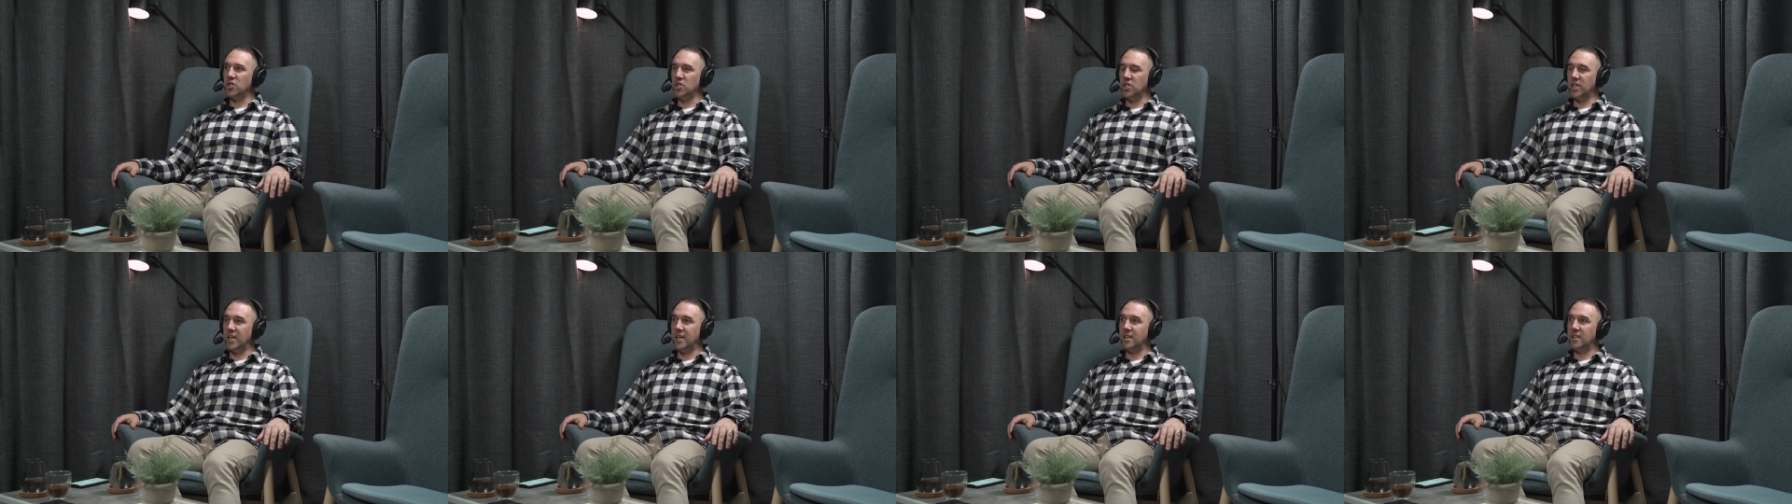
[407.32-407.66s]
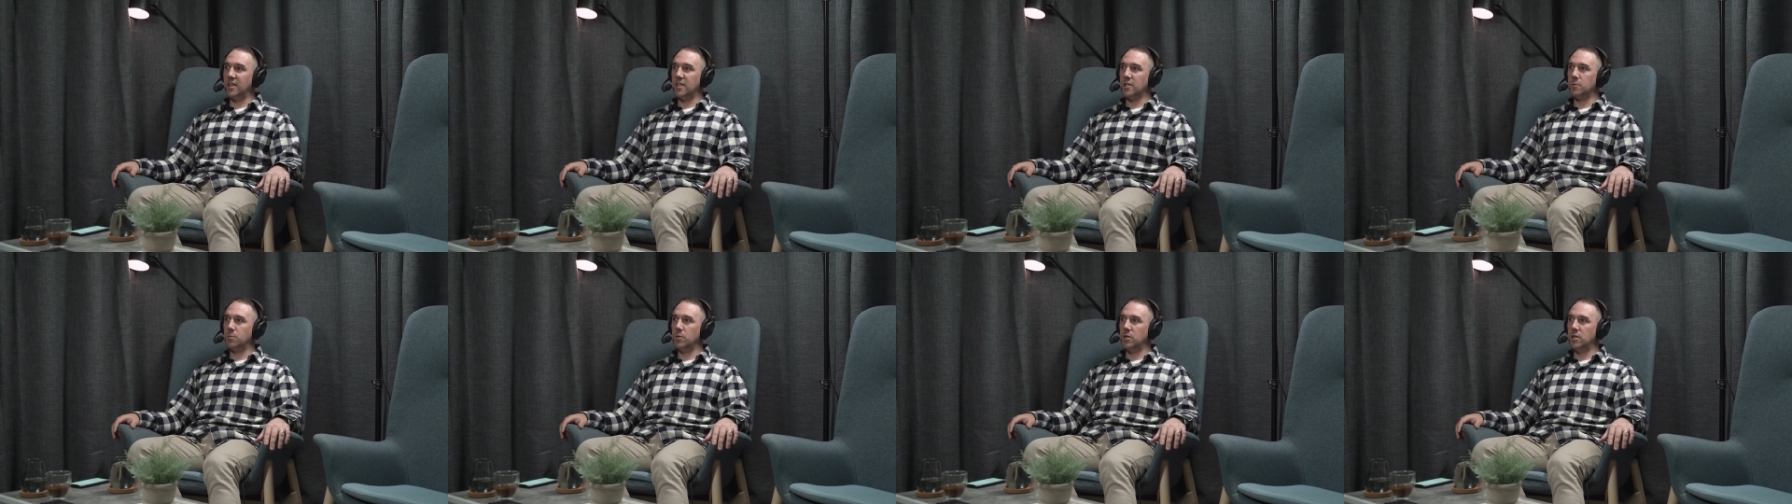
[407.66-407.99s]
you get
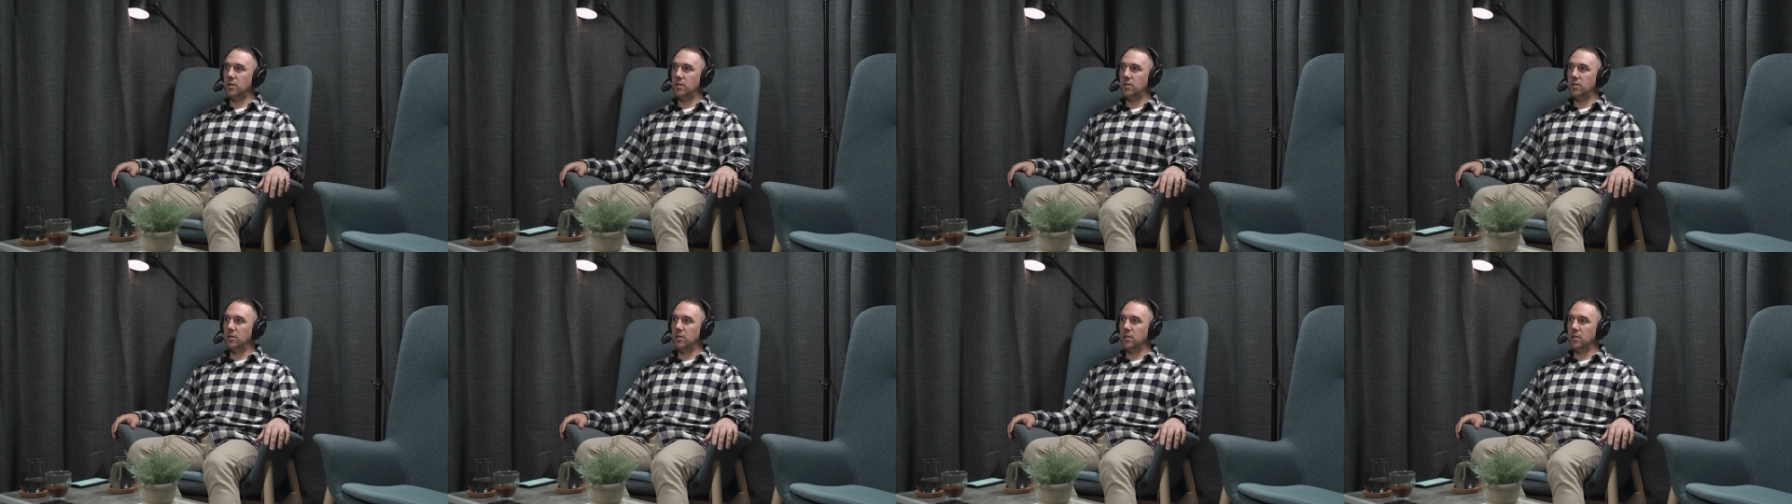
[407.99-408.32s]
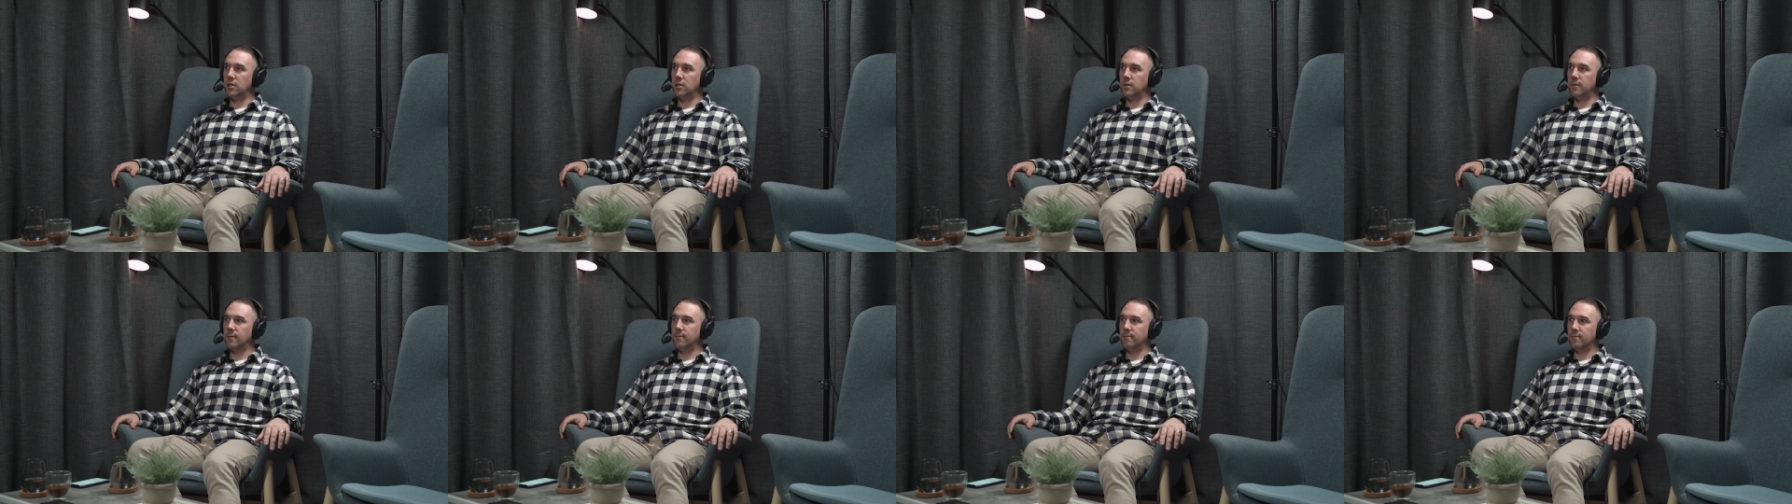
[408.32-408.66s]
desperate.
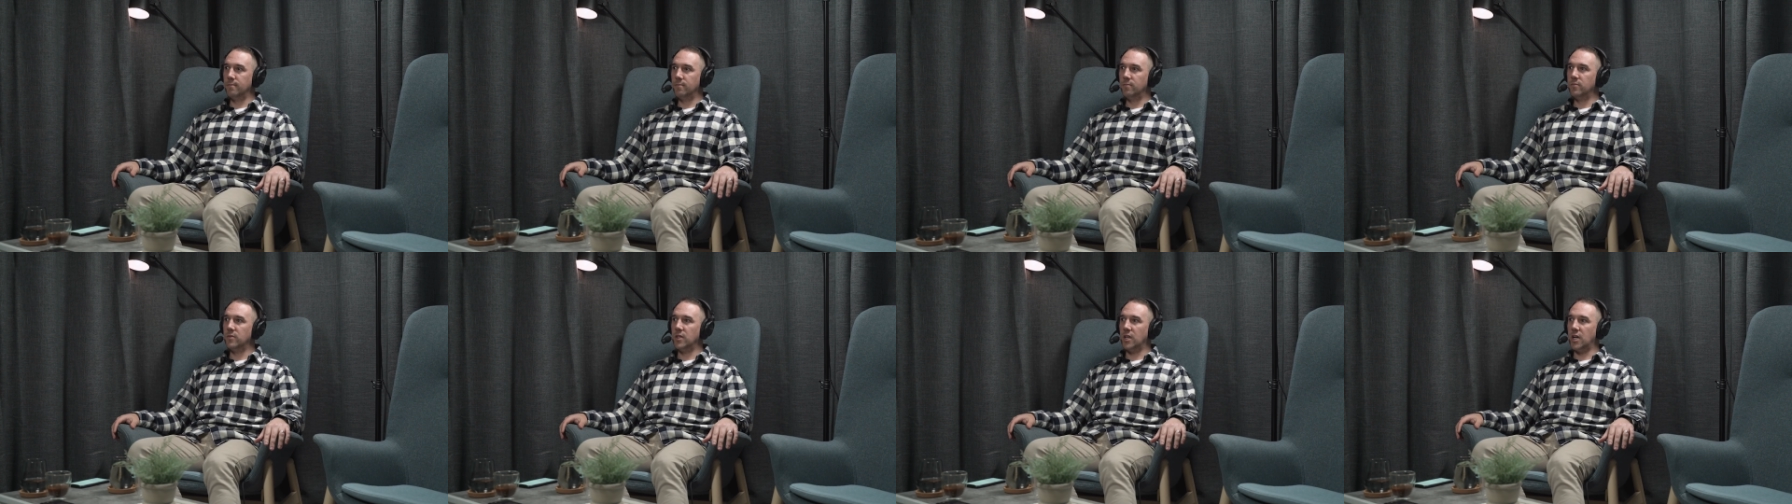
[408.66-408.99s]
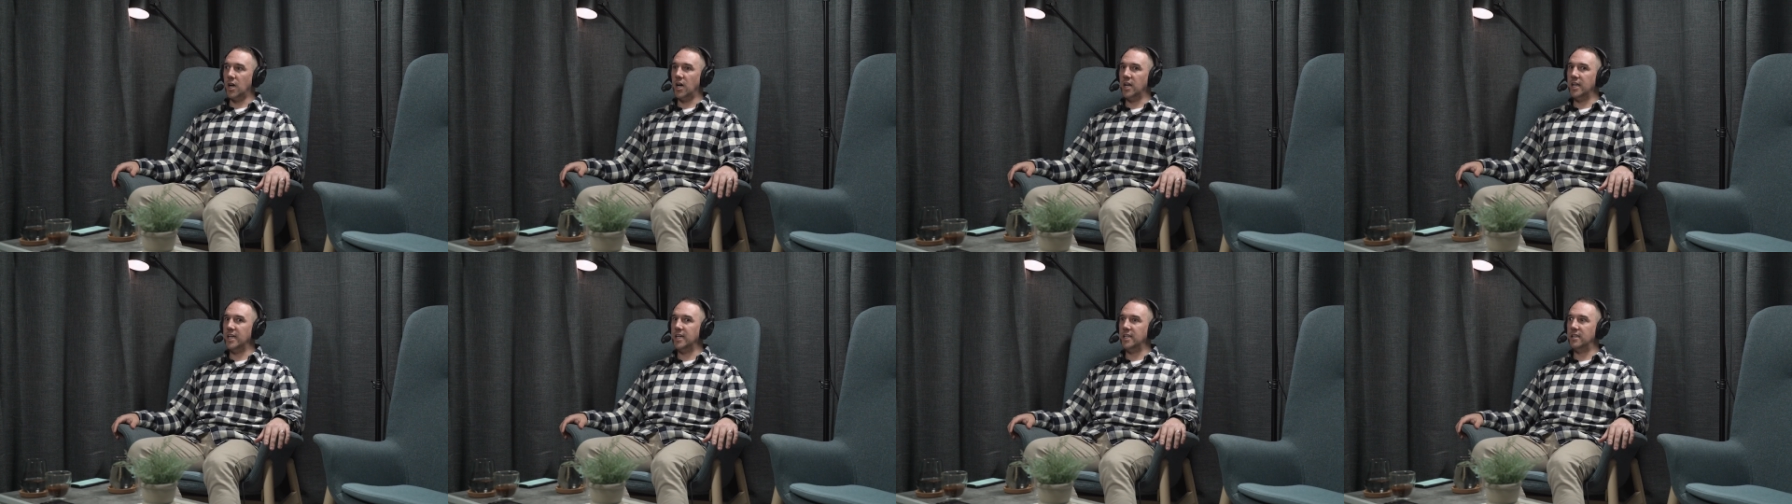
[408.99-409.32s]
Yeah. Like, I
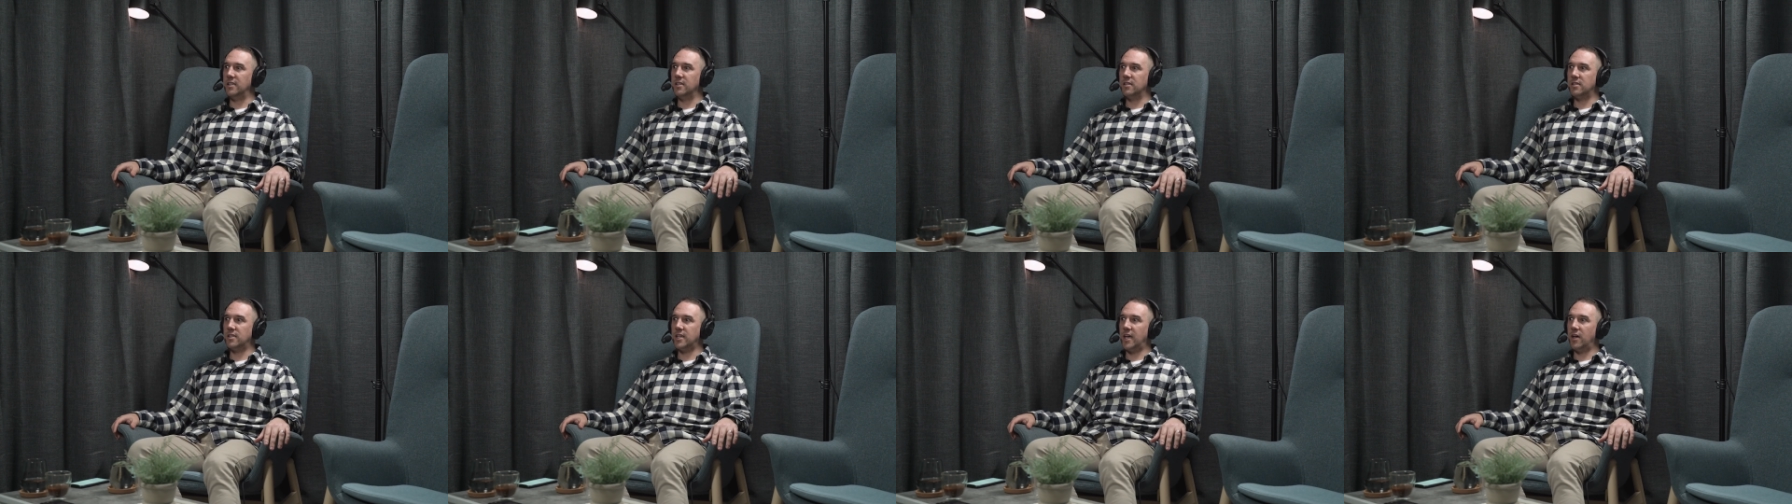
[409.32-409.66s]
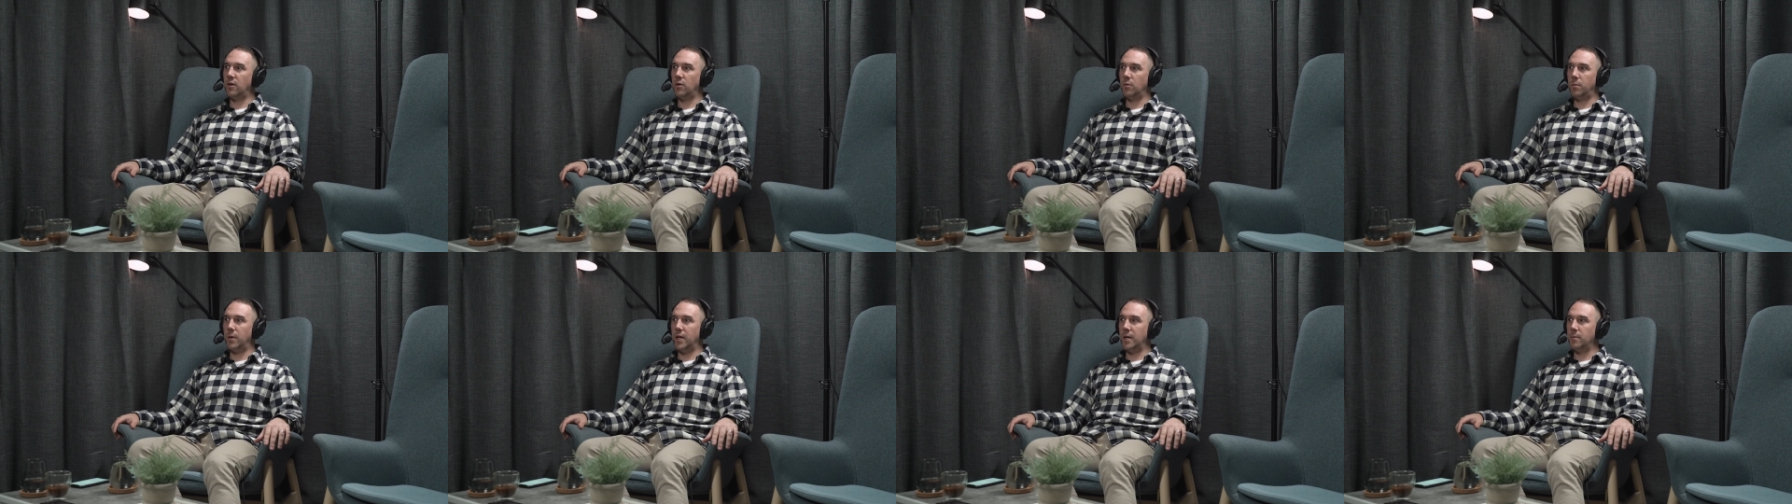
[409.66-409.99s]
need this sale
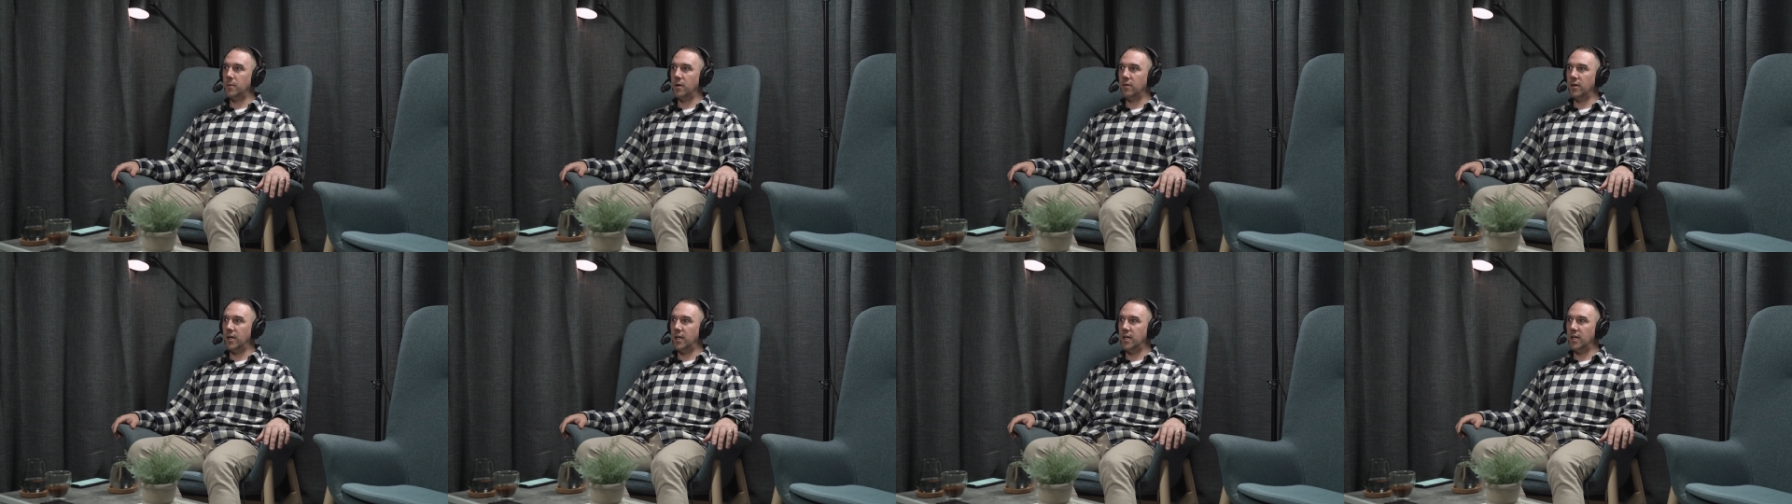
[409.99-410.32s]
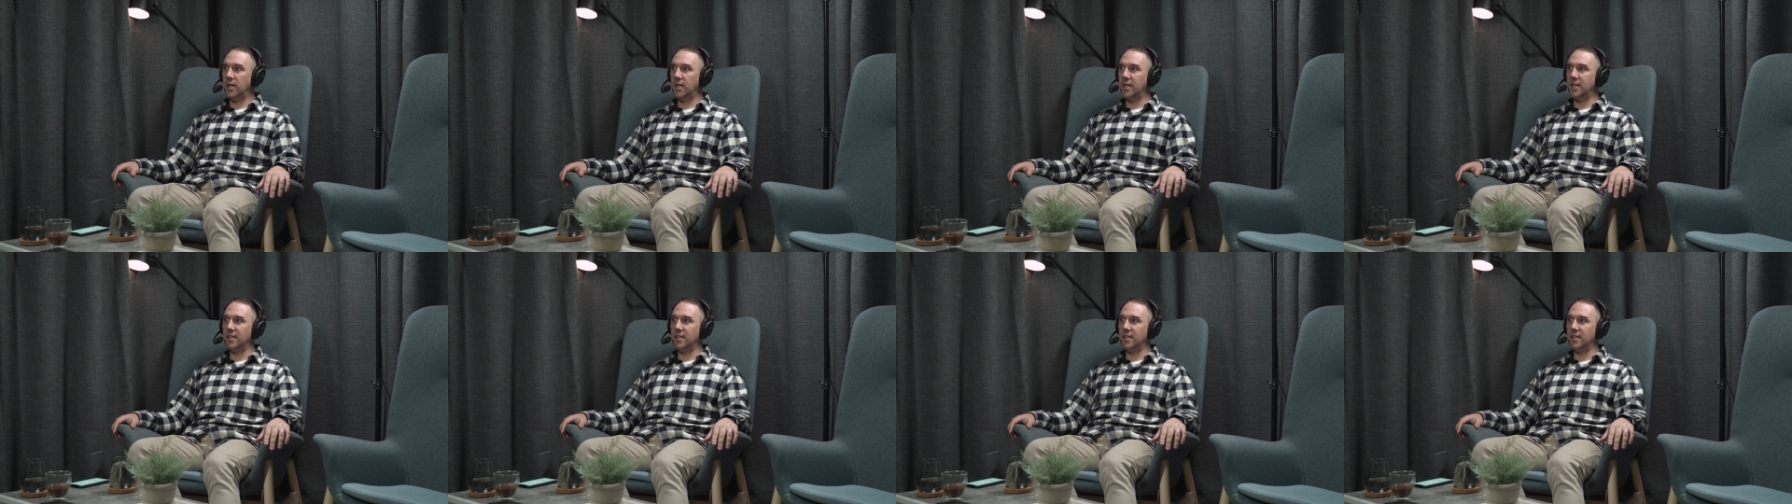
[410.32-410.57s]
to pay my rent. Yeah. I need